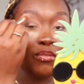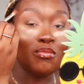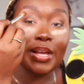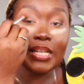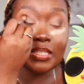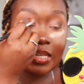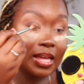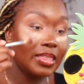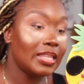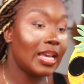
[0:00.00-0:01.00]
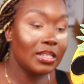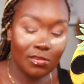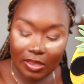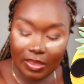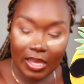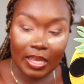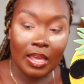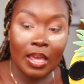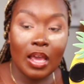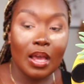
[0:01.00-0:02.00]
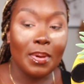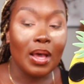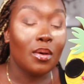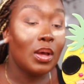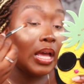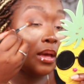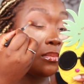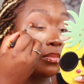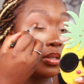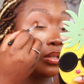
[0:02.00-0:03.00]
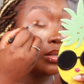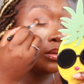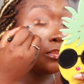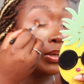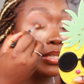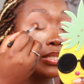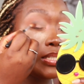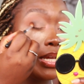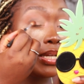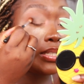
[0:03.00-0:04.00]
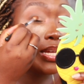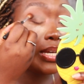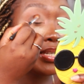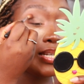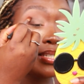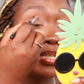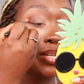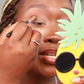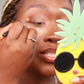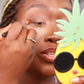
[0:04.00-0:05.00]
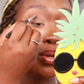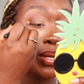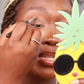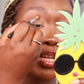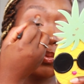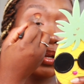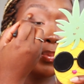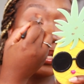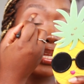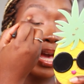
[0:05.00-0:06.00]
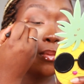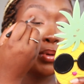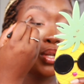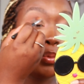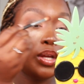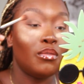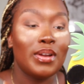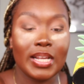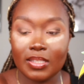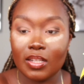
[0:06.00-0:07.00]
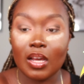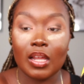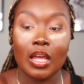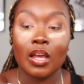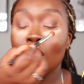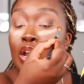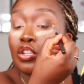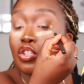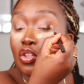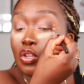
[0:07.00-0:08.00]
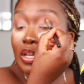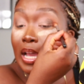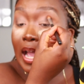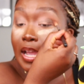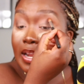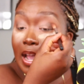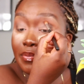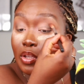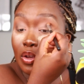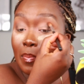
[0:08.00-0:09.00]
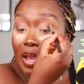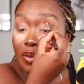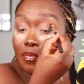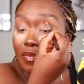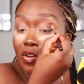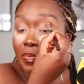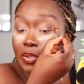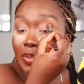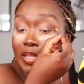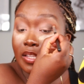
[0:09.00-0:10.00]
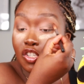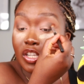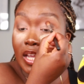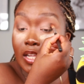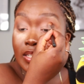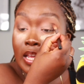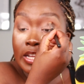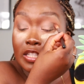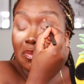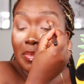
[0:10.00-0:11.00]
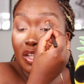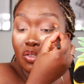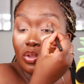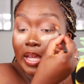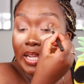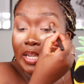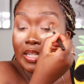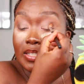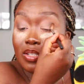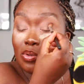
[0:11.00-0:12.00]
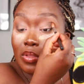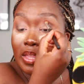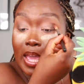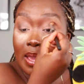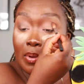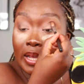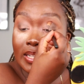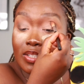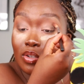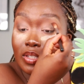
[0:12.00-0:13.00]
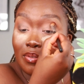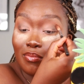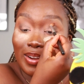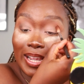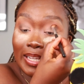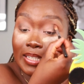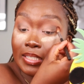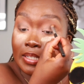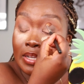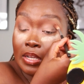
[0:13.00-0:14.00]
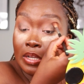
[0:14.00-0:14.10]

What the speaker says: erase it. I think that is one thing about blending techniques that you need to know, is that you want to blend it out, but you don't want to erase the color. So you kind of have to go back and forth between the shades to make sure that it's still there, but it's not erased.